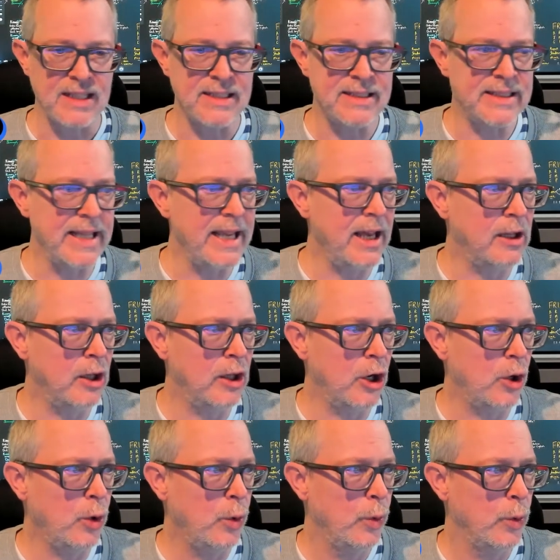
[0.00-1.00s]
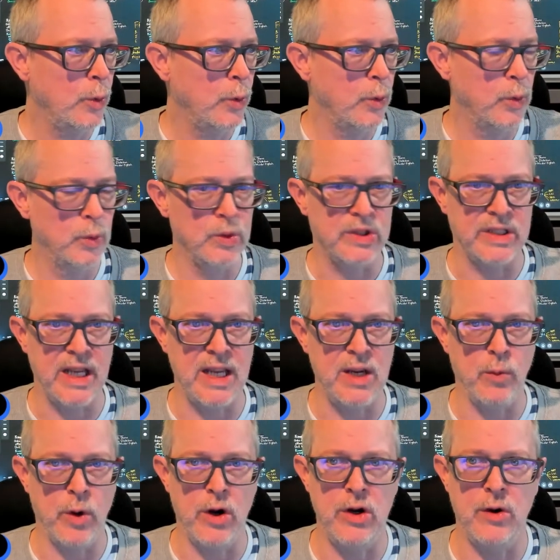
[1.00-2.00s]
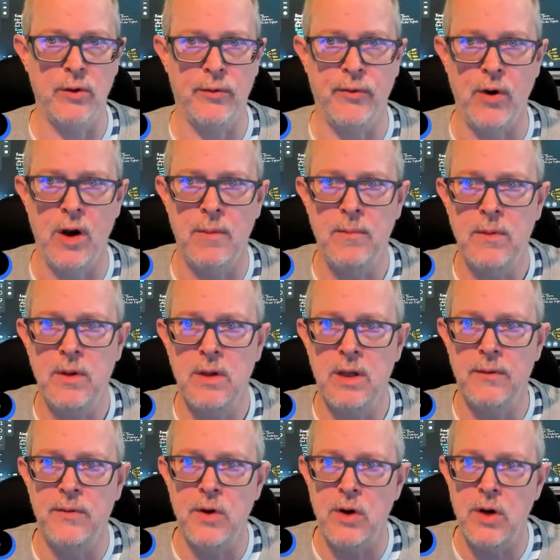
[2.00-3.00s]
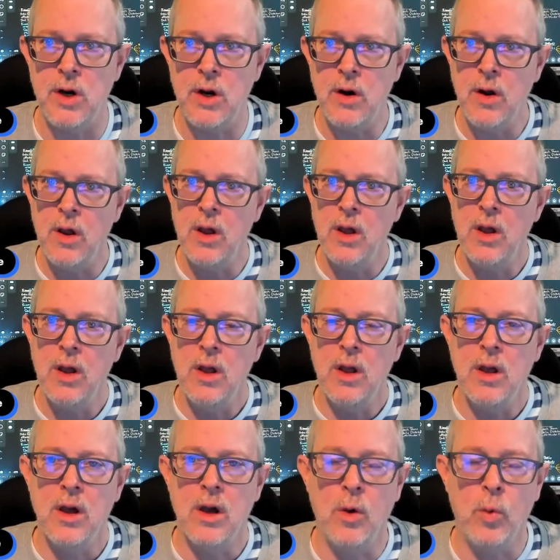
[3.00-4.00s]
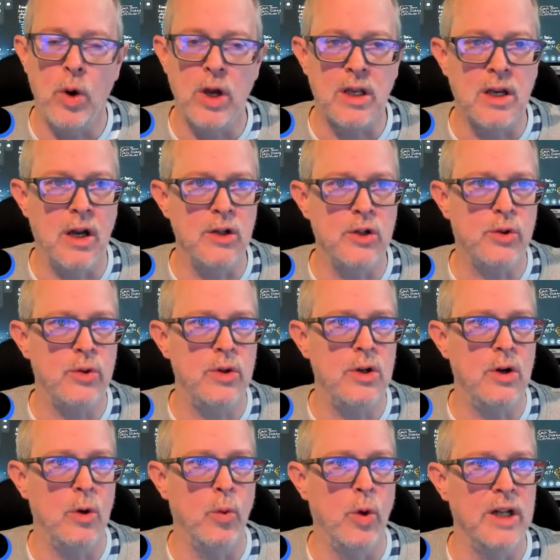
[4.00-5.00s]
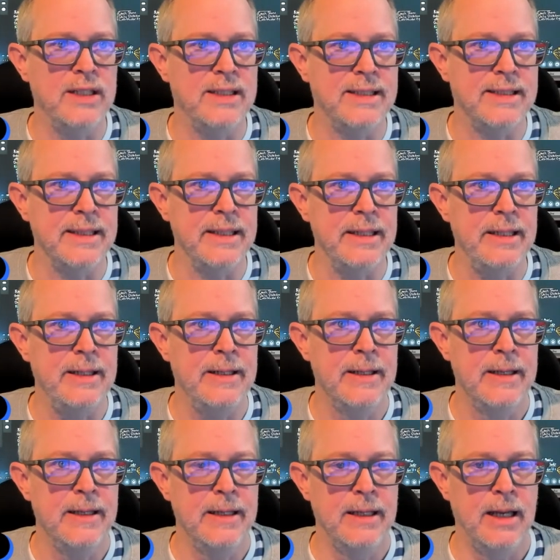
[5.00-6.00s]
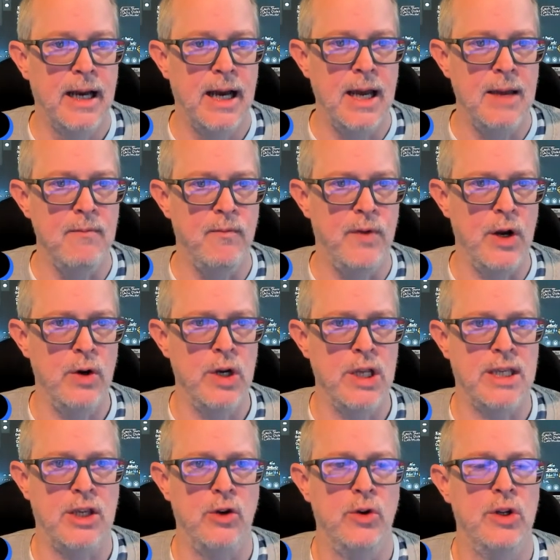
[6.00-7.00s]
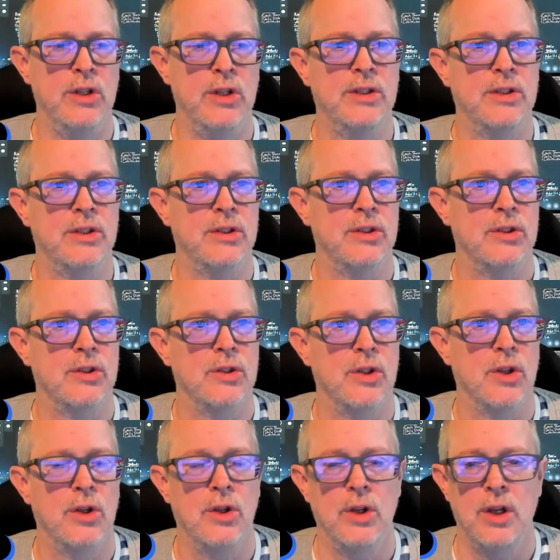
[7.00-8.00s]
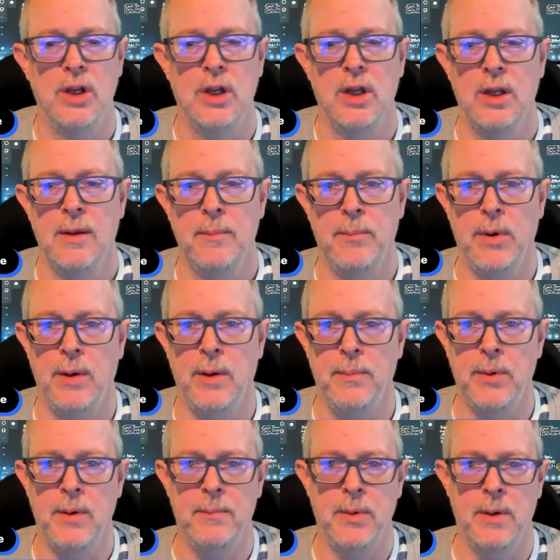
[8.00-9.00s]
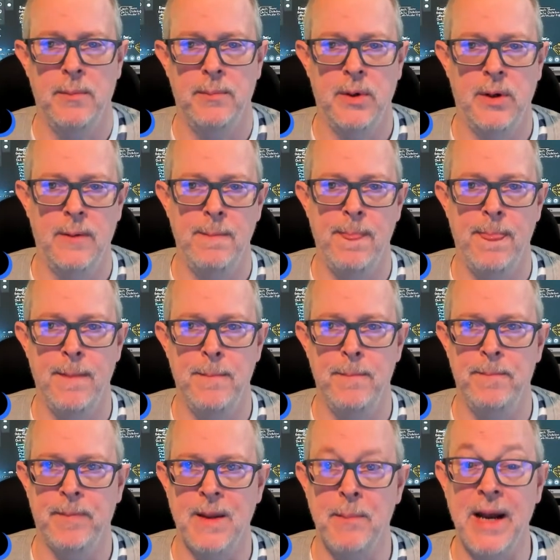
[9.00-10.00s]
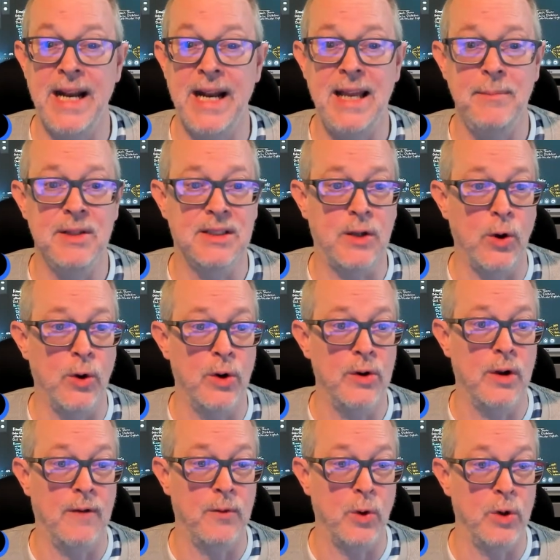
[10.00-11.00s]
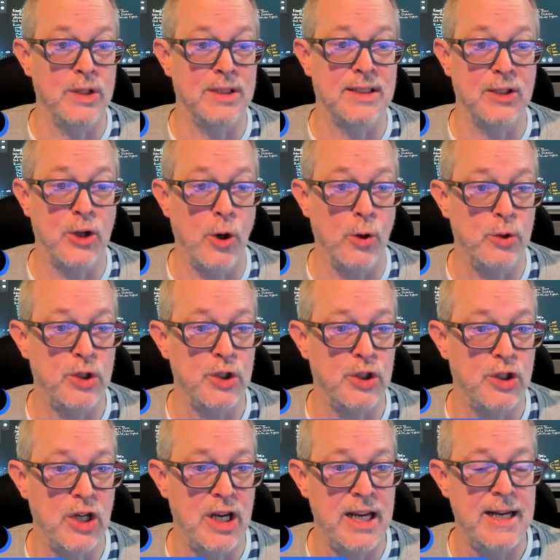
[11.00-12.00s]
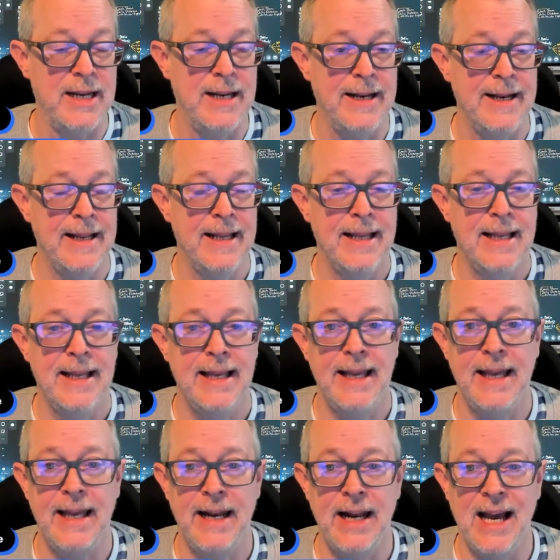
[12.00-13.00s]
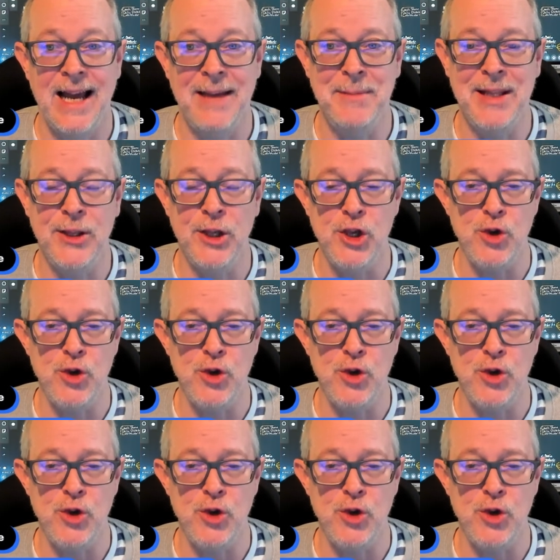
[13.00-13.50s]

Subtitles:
Say hello. Say where you're from if you're here, what country or what city. I'm very curious. Bum, bum, bum, bum. My name is, of course, Coach Shane, and I'm in the